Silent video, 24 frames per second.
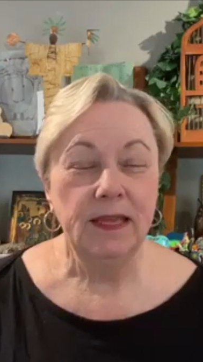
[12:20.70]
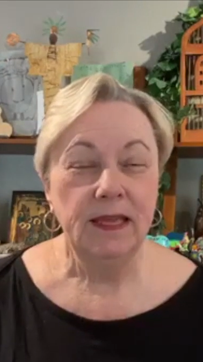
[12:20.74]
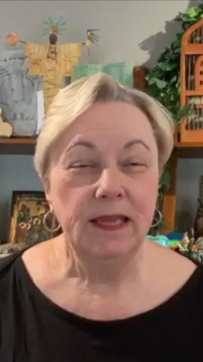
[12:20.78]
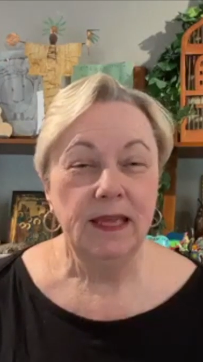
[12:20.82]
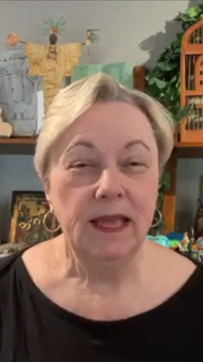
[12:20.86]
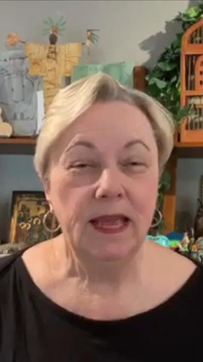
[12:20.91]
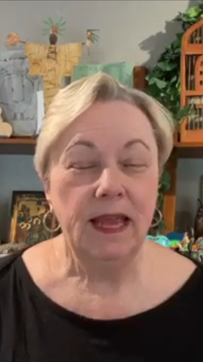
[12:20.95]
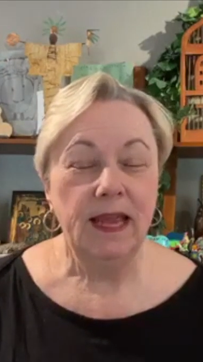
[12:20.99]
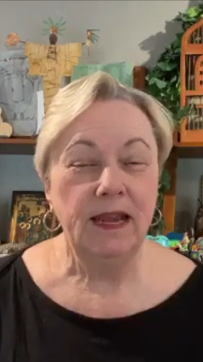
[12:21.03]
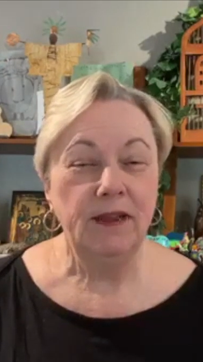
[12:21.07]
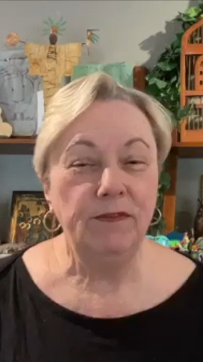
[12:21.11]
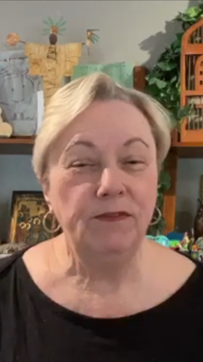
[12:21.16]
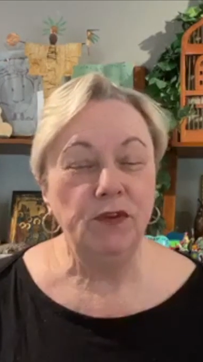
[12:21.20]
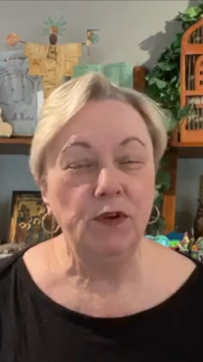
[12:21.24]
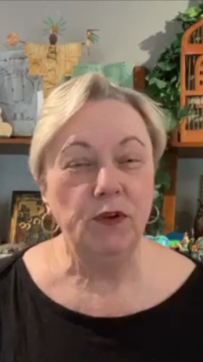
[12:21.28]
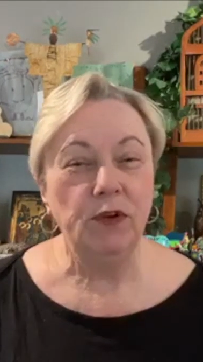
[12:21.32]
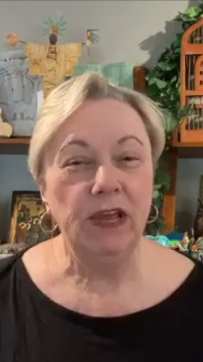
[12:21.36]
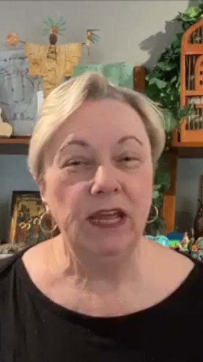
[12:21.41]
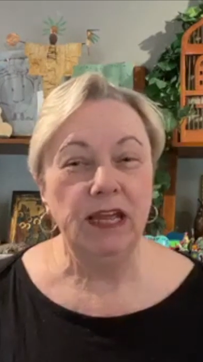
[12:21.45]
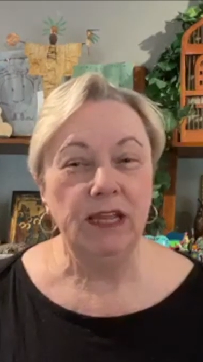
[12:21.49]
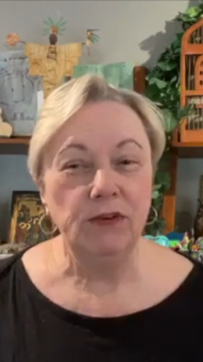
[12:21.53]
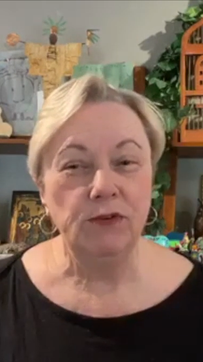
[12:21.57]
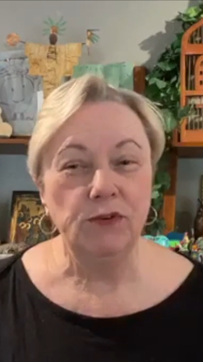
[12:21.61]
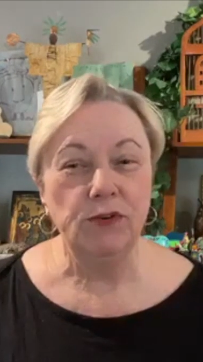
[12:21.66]
And if you're
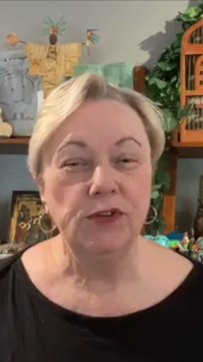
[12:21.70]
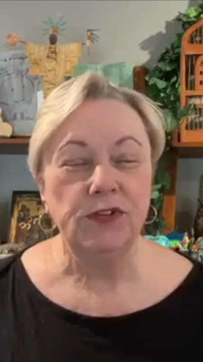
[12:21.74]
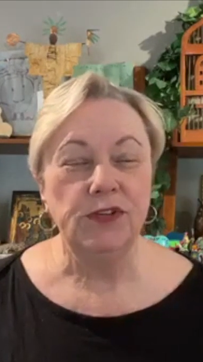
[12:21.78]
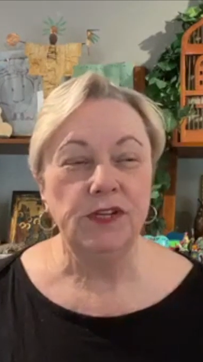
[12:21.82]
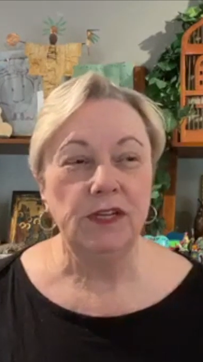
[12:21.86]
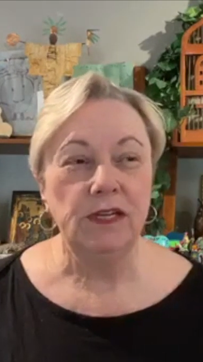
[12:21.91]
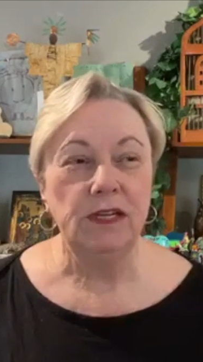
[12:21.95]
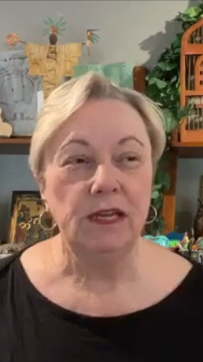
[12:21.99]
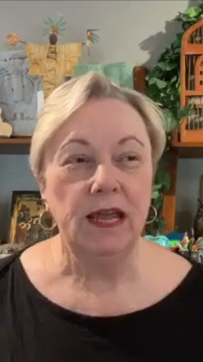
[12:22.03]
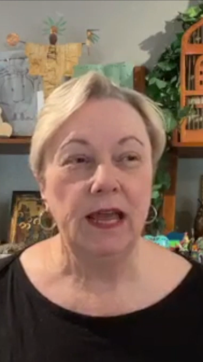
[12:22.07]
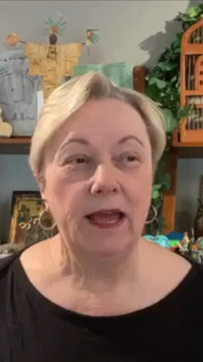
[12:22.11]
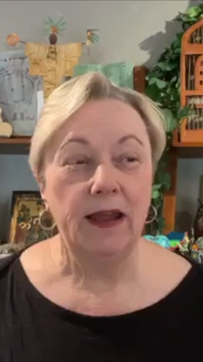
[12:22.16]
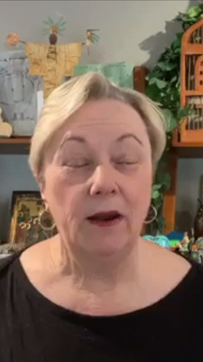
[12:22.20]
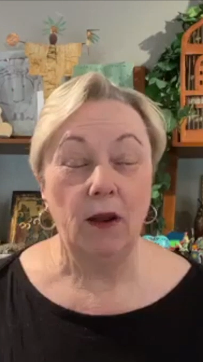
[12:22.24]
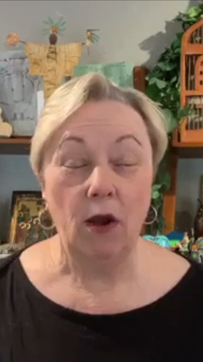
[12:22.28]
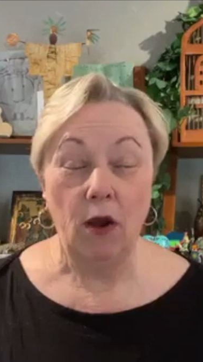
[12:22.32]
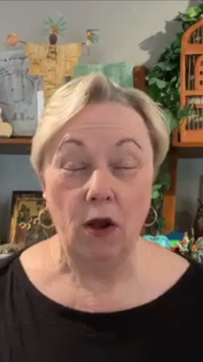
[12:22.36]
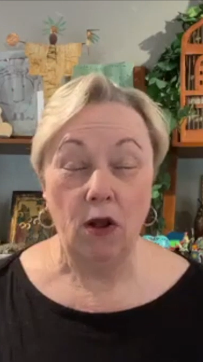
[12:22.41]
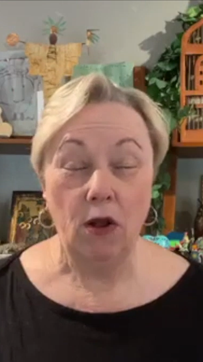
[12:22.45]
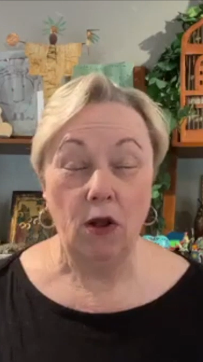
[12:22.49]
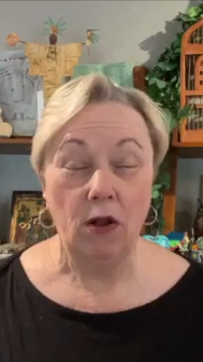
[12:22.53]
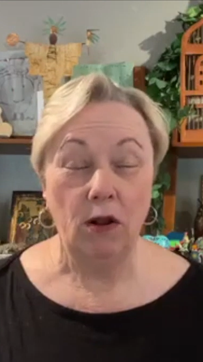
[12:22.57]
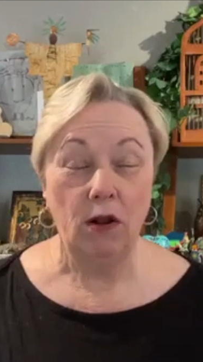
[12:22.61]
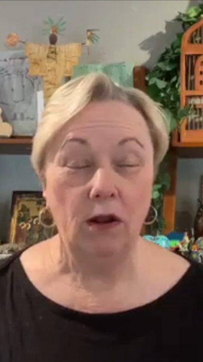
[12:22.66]
interested at
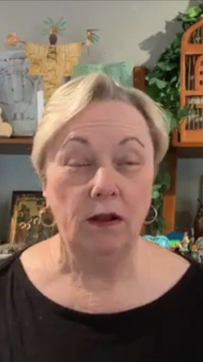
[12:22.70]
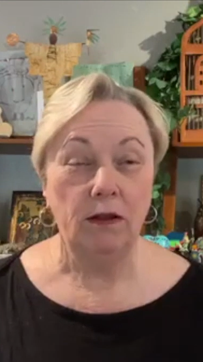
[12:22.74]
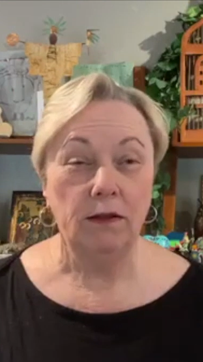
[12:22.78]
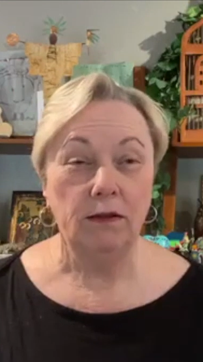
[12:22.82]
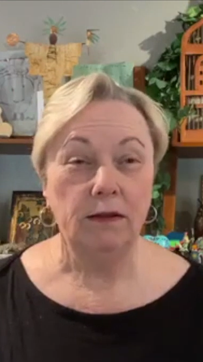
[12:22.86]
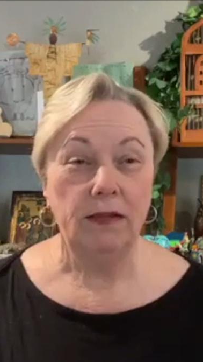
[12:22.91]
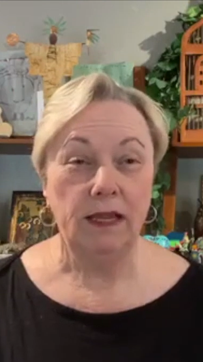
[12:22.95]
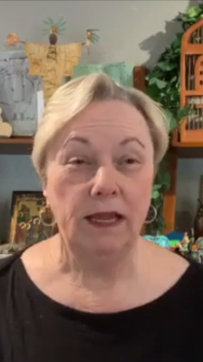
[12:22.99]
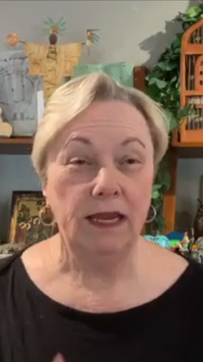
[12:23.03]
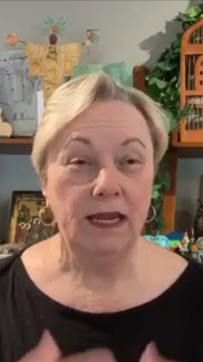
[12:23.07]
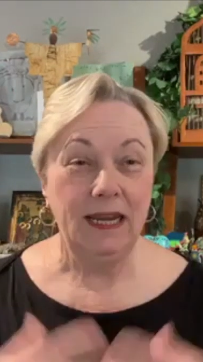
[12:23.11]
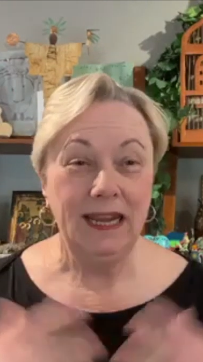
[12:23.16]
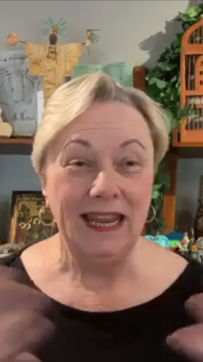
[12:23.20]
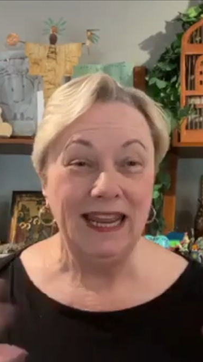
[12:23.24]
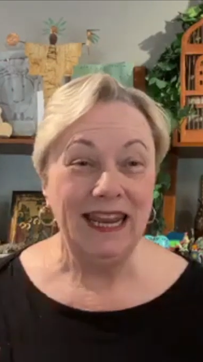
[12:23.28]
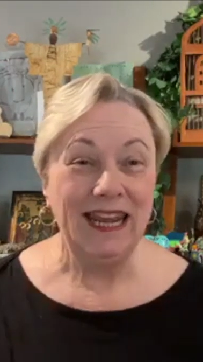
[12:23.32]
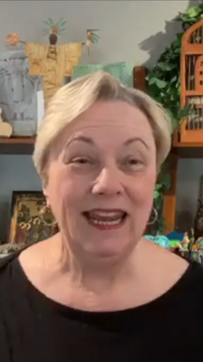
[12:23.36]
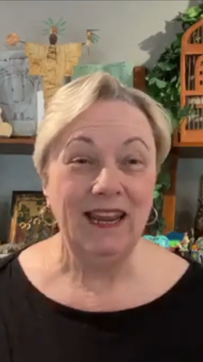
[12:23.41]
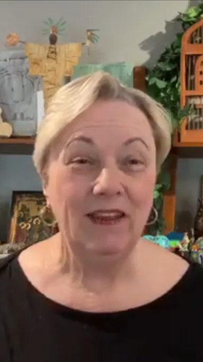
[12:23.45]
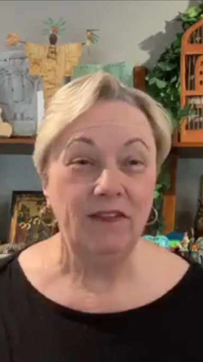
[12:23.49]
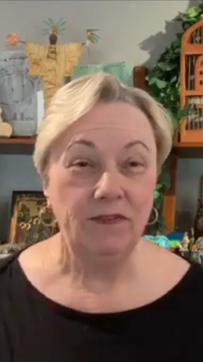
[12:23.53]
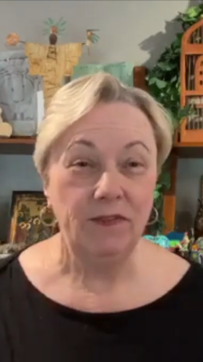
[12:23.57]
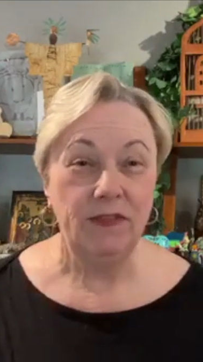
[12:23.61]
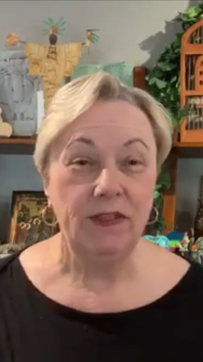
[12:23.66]
all in
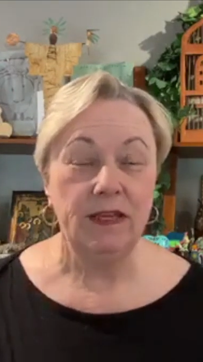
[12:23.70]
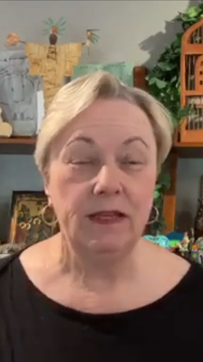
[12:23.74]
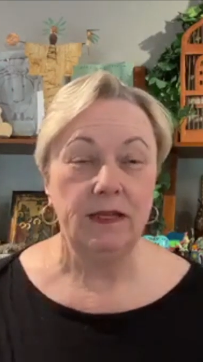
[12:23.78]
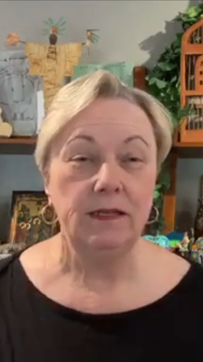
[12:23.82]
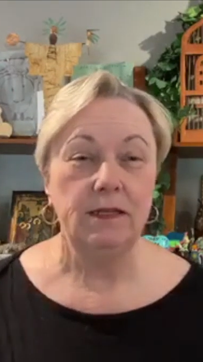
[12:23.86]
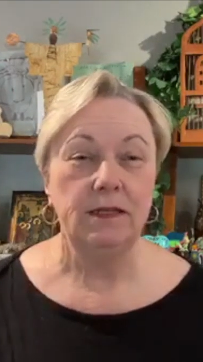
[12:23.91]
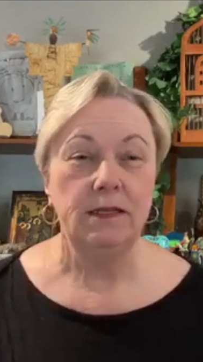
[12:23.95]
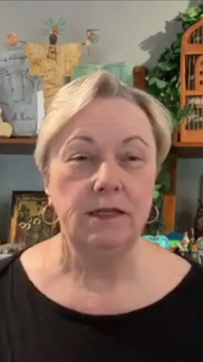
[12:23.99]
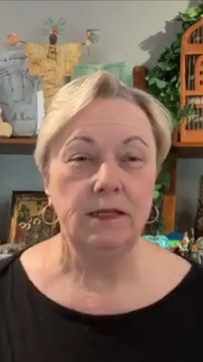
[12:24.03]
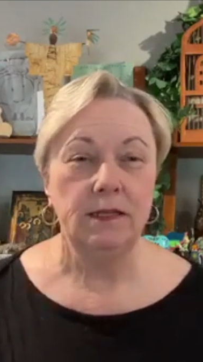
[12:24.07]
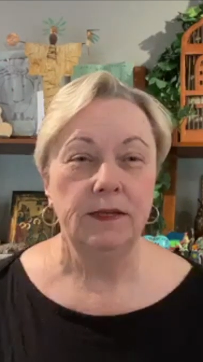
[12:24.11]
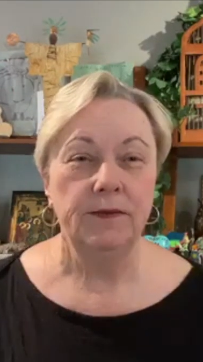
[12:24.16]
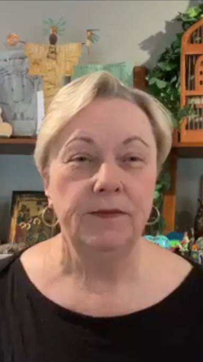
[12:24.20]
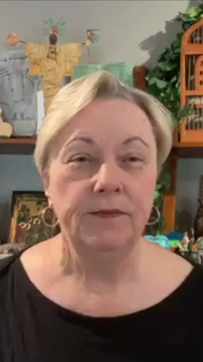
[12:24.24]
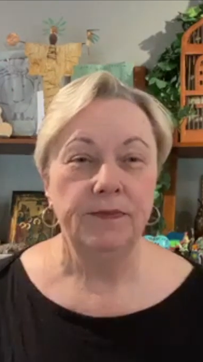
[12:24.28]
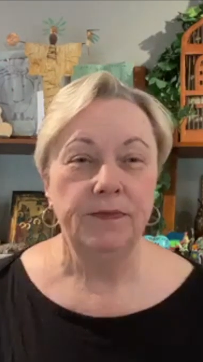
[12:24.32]
any of this,